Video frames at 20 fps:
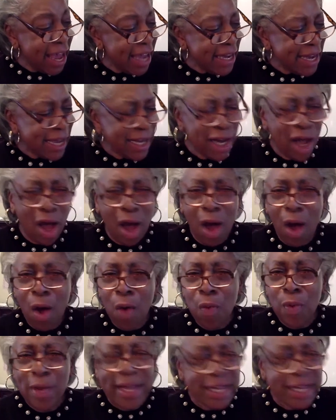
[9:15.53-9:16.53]
had
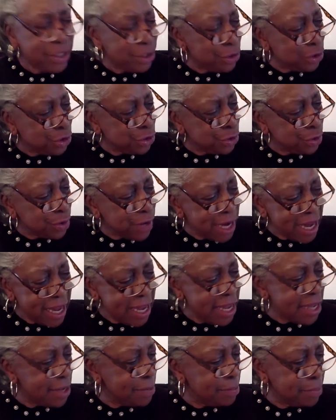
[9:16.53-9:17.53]
always
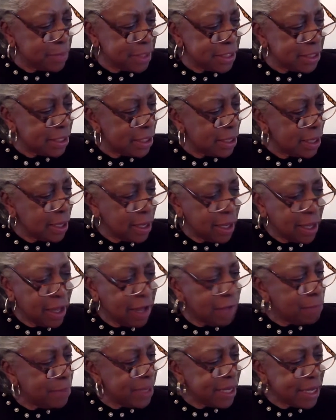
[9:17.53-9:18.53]
dreamed
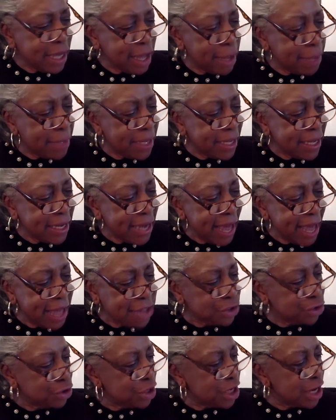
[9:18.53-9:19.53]
of becoming an
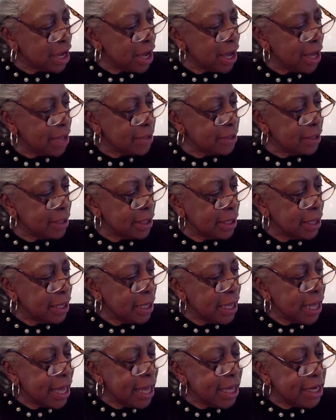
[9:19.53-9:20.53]
astronaut
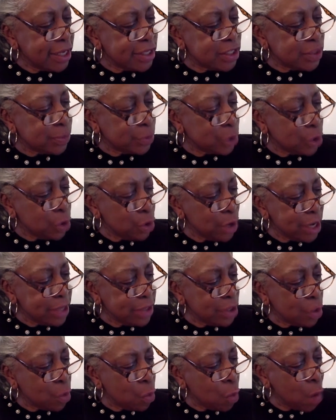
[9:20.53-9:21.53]
and exploring
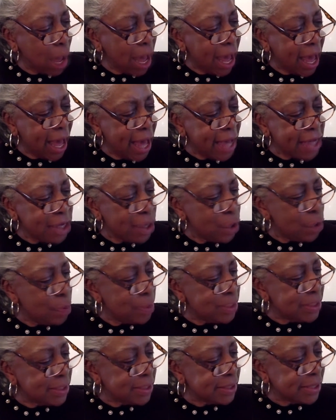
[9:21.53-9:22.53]
the wide
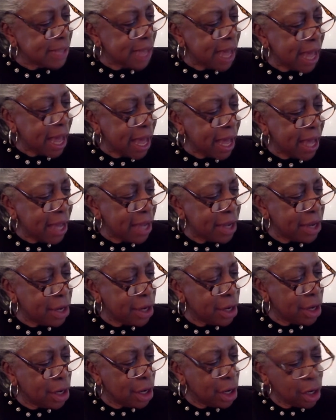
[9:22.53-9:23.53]
open sky,
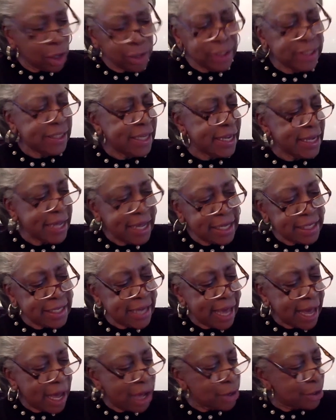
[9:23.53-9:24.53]
hurtling into
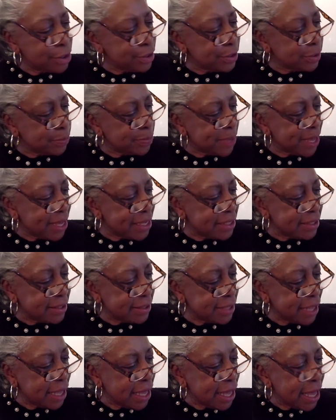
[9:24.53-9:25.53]
outer
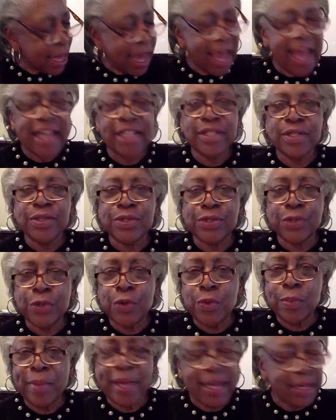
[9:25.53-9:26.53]
space and
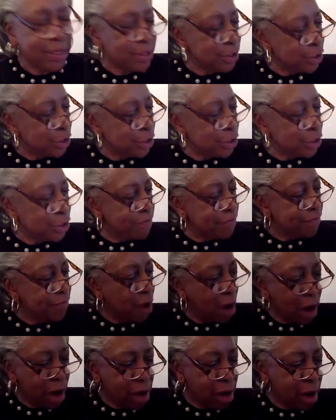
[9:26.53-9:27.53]
zooming to a
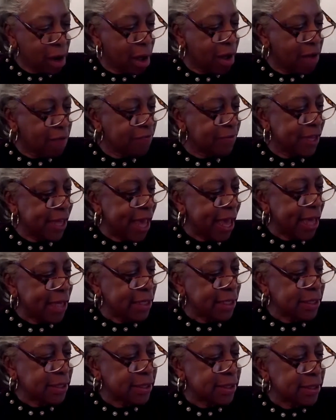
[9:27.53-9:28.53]
far off
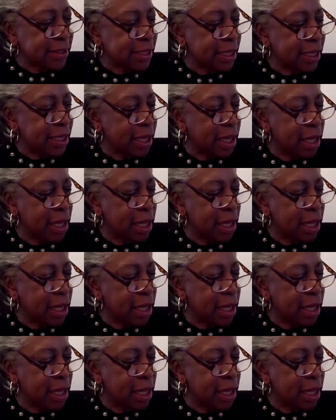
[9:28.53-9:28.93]
galaxy.